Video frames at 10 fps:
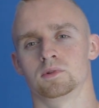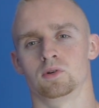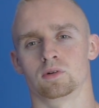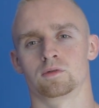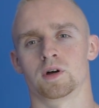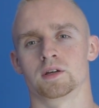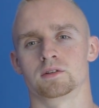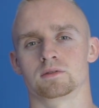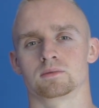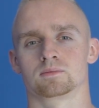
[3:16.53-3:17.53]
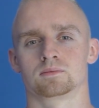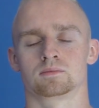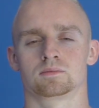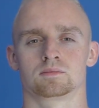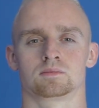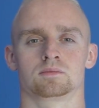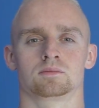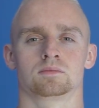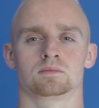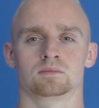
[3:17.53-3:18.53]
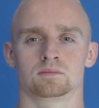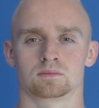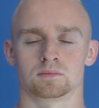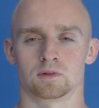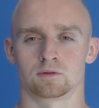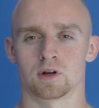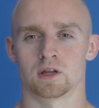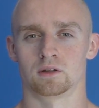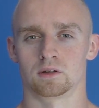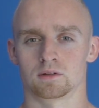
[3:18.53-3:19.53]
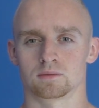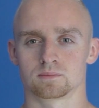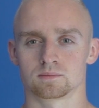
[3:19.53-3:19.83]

long phase of training